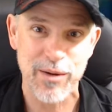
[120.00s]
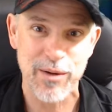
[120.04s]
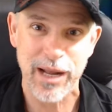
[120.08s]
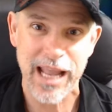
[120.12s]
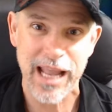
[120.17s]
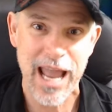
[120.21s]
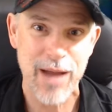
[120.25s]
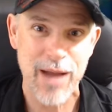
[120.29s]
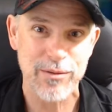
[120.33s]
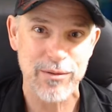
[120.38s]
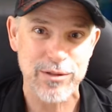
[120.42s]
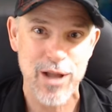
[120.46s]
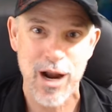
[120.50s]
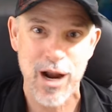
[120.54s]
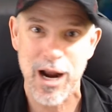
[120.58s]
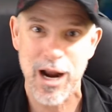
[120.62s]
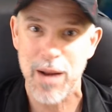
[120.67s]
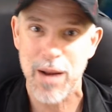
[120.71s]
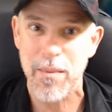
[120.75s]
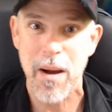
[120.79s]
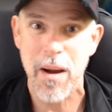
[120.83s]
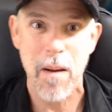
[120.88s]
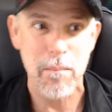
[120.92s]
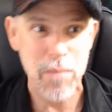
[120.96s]
a guy was talking
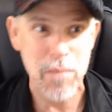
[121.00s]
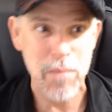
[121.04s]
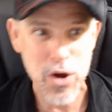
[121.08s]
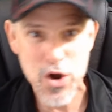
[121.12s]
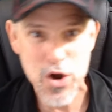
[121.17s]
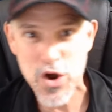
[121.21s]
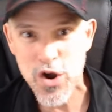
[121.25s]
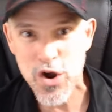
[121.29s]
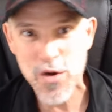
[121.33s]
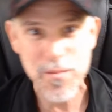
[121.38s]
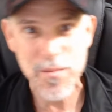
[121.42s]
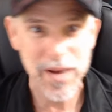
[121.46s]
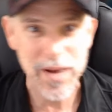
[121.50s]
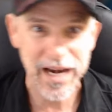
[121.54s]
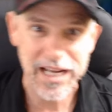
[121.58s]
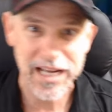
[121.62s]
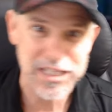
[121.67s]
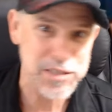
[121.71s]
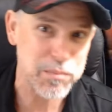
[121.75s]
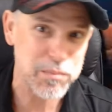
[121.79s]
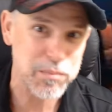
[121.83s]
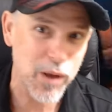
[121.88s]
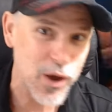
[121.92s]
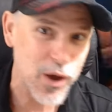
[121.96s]
about boom and
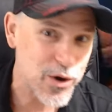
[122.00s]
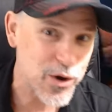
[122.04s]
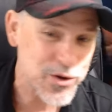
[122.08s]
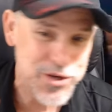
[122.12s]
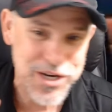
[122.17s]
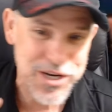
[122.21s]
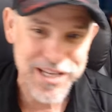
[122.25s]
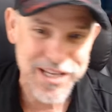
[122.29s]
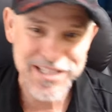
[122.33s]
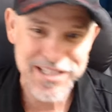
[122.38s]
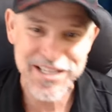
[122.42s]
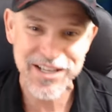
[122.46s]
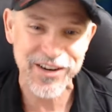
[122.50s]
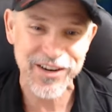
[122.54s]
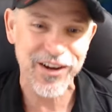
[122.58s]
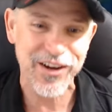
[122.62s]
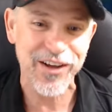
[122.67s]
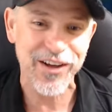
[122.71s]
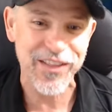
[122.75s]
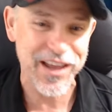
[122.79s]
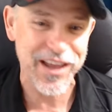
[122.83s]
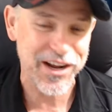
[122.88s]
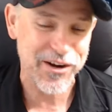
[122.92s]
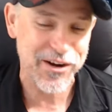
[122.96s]
explosions and all
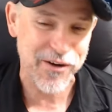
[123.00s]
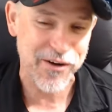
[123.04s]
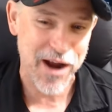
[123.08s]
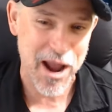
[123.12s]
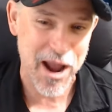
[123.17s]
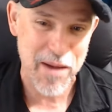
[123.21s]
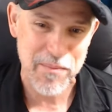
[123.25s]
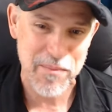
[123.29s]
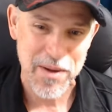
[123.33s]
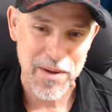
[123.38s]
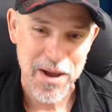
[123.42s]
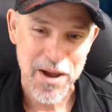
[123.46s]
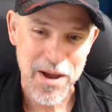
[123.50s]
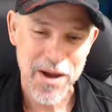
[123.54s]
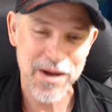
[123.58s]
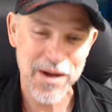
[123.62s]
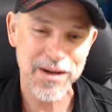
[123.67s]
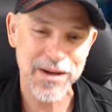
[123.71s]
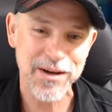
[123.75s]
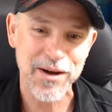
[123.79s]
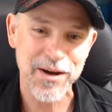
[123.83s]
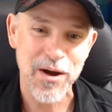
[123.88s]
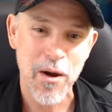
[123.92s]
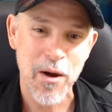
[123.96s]
that crap.
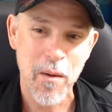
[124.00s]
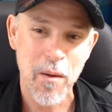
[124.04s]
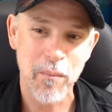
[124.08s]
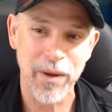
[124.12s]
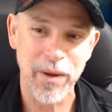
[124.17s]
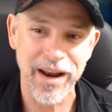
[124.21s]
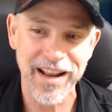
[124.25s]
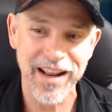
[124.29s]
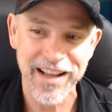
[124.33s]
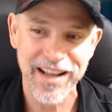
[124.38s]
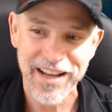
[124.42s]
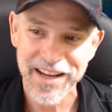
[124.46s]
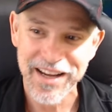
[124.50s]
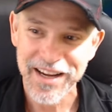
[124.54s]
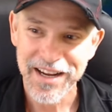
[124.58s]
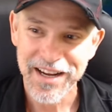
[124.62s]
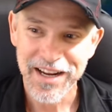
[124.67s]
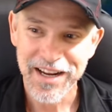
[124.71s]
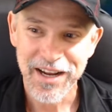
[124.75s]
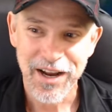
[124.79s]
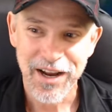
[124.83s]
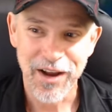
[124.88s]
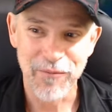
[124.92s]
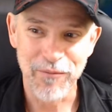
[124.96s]
But
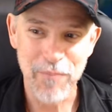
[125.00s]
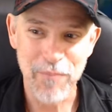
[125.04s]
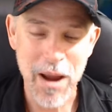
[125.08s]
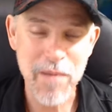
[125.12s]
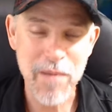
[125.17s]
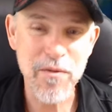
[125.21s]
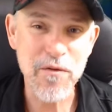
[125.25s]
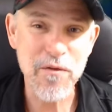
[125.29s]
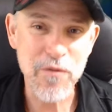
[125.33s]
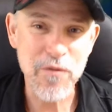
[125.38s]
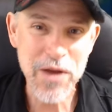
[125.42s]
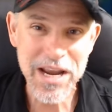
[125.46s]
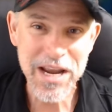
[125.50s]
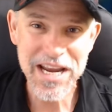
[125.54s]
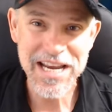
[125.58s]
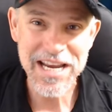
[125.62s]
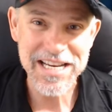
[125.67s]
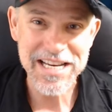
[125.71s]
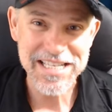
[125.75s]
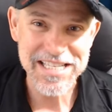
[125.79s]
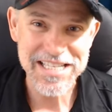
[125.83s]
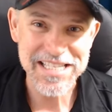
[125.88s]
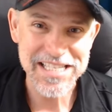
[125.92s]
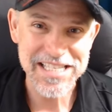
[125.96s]
maybe if we can
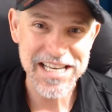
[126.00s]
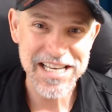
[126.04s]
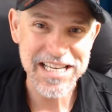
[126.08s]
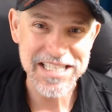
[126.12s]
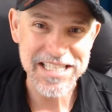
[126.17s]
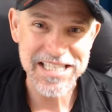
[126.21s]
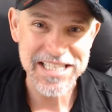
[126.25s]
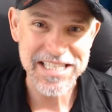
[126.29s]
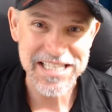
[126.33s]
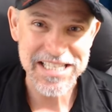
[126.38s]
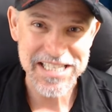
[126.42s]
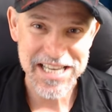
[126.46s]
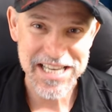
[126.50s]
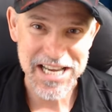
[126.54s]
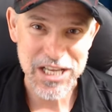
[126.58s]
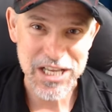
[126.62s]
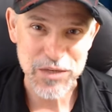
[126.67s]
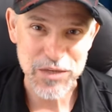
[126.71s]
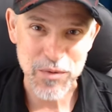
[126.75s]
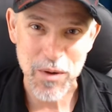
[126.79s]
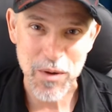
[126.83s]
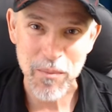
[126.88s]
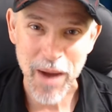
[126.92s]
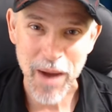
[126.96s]
get to 60 cents,
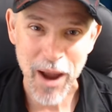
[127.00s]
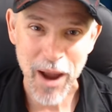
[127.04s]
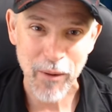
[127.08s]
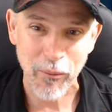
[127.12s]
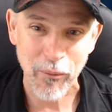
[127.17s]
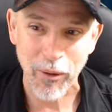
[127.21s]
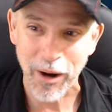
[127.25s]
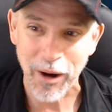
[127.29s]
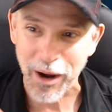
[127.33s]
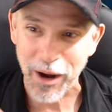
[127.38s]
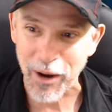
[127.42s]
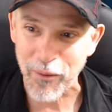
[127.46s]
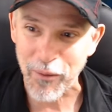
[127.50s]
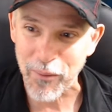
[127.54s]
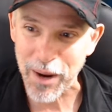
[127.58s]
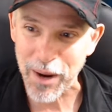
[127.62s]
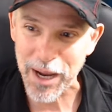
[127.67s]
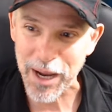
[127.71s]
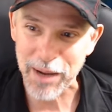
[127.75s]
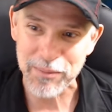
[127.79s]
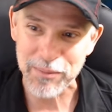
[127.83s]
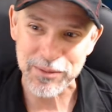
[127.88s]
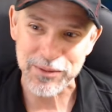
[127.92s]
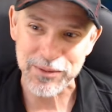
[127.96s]
we might work our way
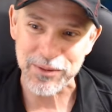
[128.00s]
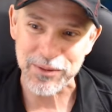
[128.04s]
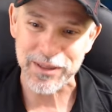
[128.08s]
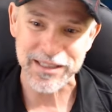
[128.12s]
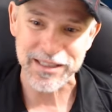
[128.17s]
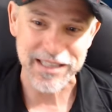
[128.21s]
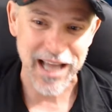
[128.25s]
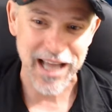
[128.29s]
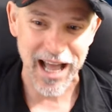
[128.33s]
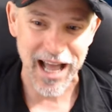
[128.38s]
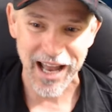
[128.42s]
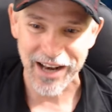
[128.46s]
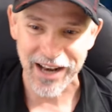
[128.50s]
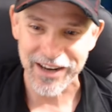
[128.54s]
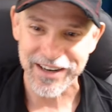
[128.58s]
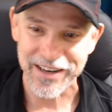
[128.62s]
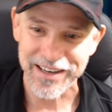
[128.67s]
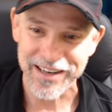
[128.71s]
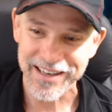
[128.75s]
up to a dollar.